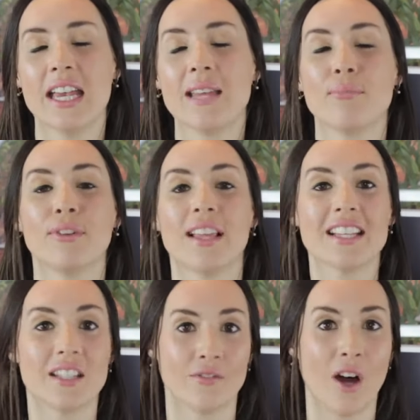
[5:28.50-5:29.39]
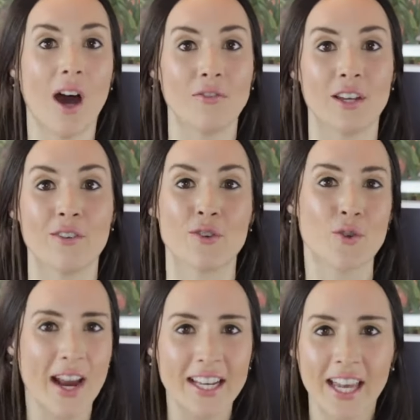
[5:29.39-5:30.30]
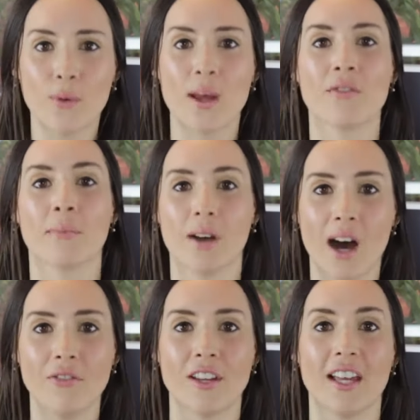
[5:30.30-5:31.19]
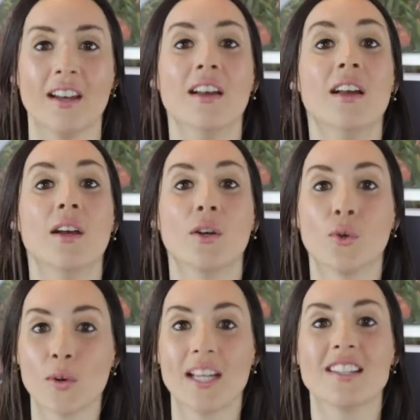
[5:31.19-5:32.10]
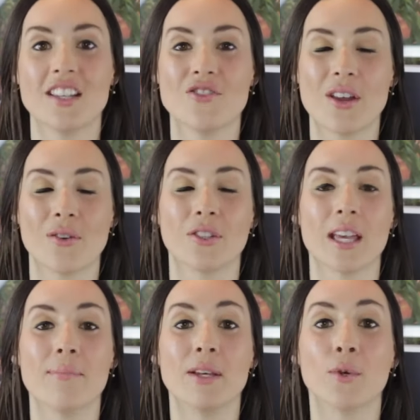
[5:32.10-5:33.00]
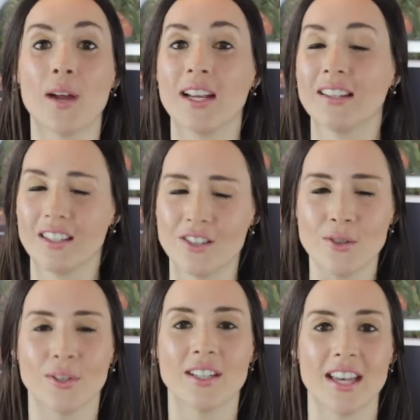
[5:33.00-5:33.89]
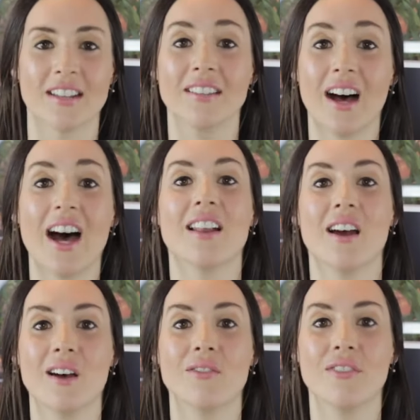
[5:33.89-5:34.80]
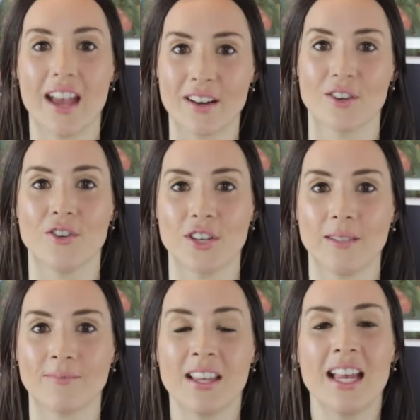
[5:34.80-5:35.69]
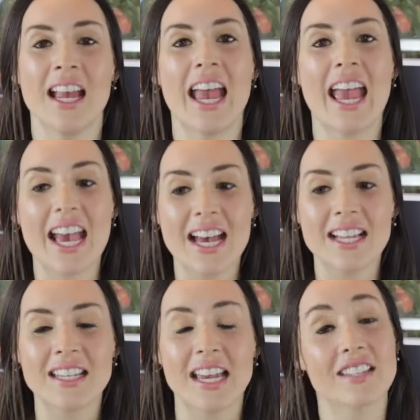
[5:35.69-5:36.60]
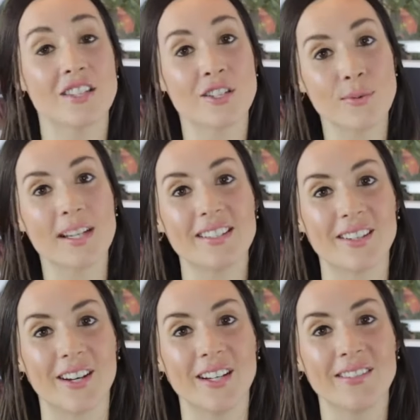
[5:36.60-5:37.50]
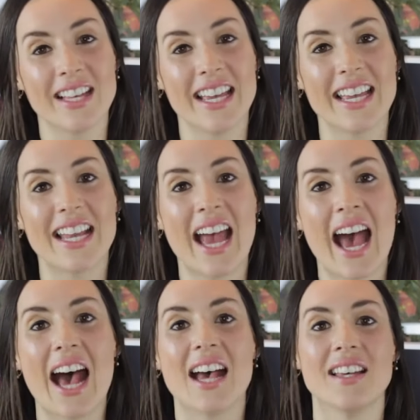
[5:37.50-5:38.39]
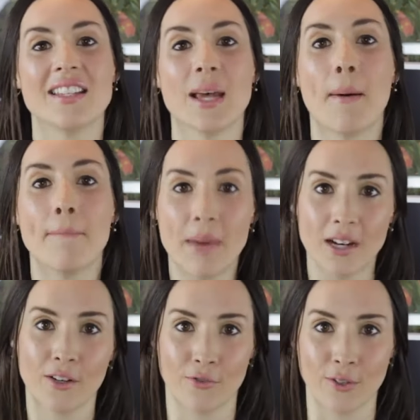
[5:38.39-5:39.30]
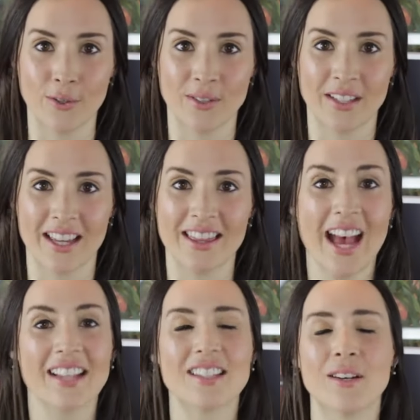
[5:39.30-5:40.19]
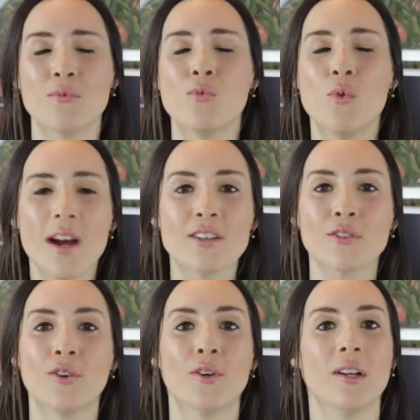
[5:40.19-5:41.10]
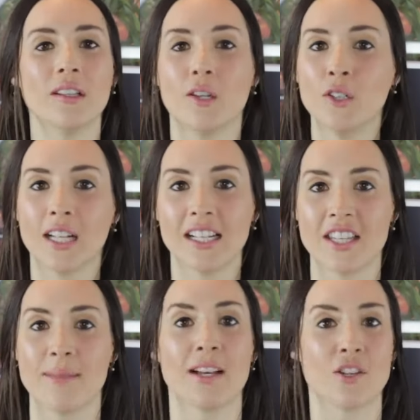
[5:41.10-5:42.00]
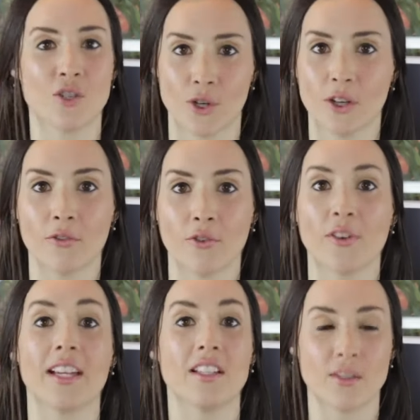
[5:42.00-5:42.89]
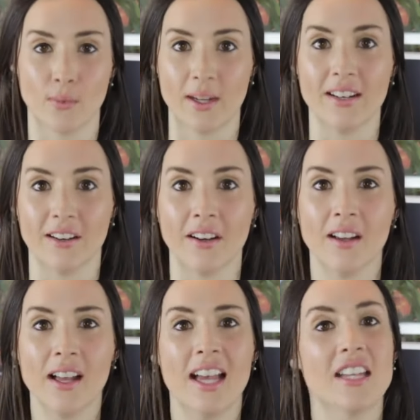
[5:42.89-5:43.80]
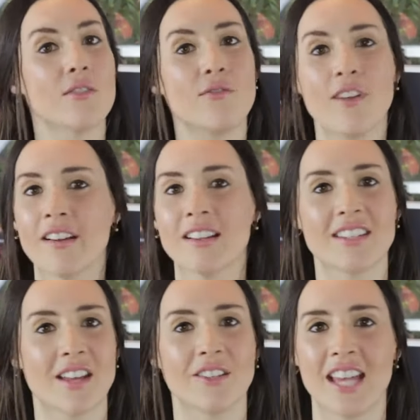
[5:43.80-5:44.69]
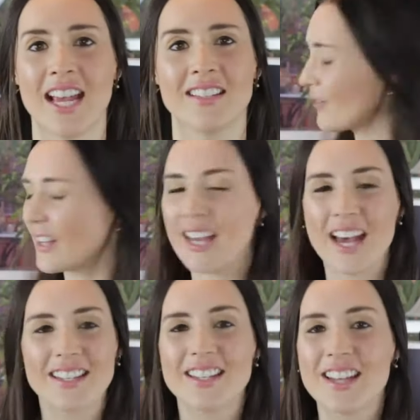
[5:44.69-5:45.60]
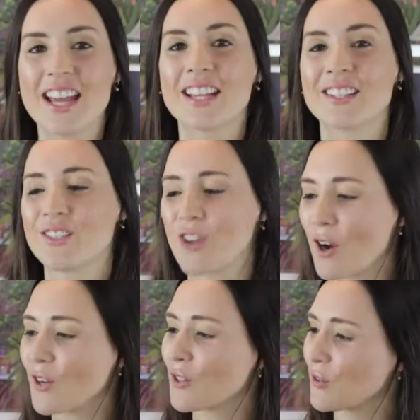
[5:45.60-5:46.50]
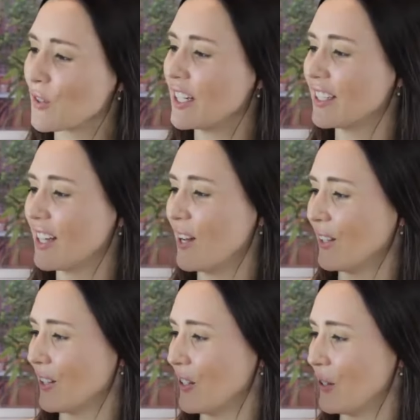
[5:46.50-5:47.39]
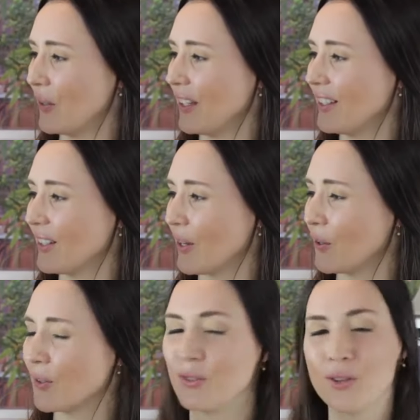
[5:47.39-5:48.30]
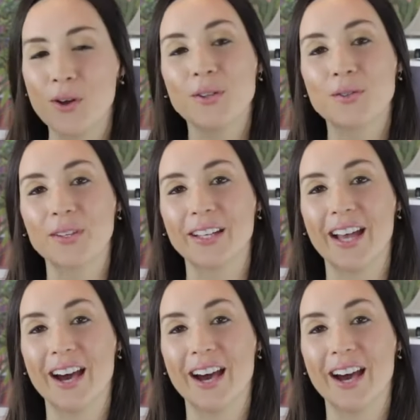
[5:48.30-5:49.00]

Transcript: in place of coffee. If you're trying to get away from coffee, greens in general can be great. They do contain a lot of energy. And as a sweetener, it has monk fruit, and that's a wonderful low glycemic sugar-free sweetener. It's a very subtle taste. It has a nice dark green color to it, so you know it's really